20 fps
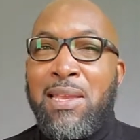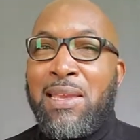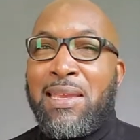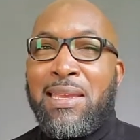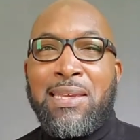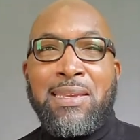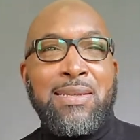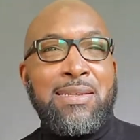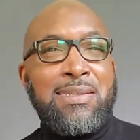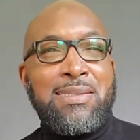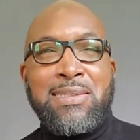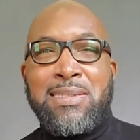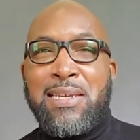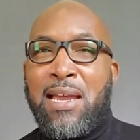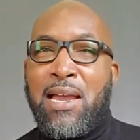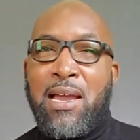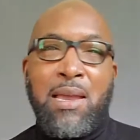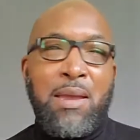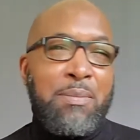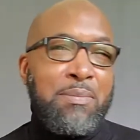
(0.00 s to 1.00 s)
It is
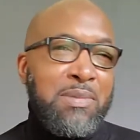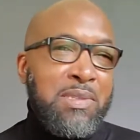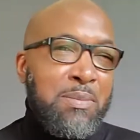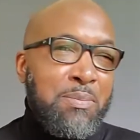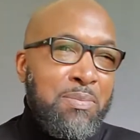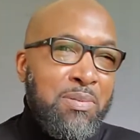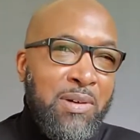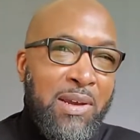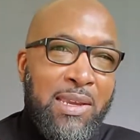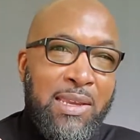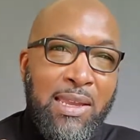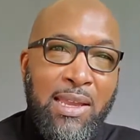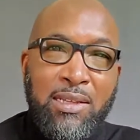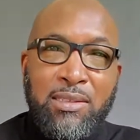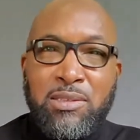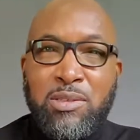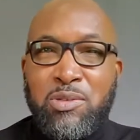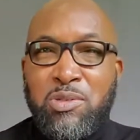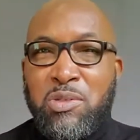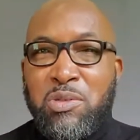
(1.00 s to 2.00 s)
time to break
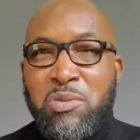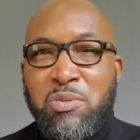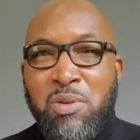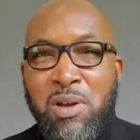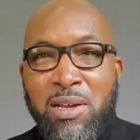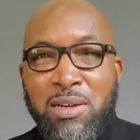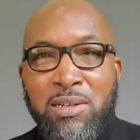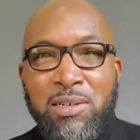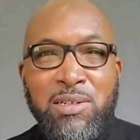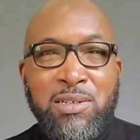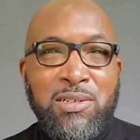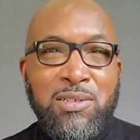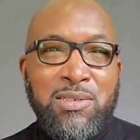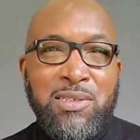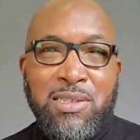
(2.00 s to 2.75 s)
out those sweaters